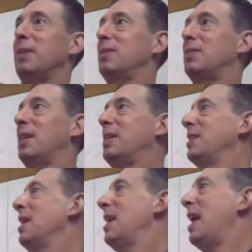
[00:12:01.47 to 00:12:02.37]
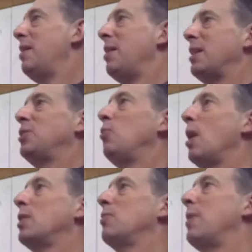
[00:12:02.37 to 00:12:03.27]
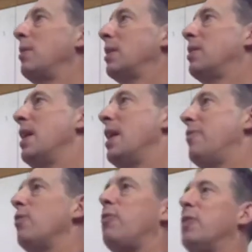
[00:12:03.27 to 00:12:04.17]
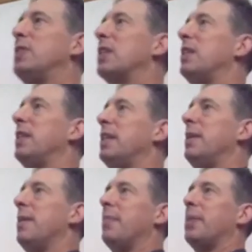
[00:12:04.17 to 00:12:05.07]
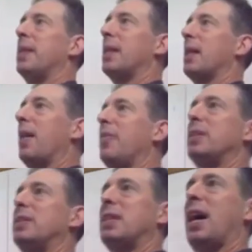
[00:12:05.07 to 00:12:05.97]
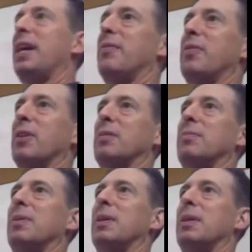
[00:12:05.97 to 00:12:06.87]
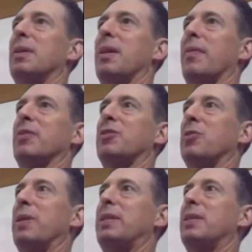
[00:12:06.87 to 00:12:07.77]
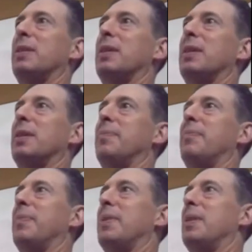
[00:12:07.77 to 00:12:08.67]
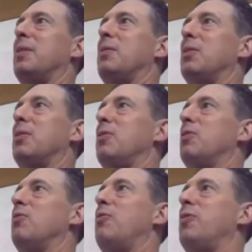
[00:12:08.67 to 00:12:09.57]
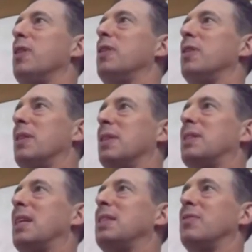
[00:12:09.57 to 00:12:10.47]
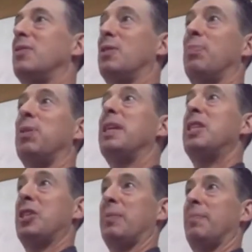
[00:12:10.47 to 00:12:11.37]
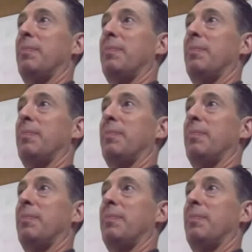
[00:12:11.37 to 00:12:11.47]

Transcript: As you walked around, like, if you're physically on this side of the street, you feel the sense of depletion.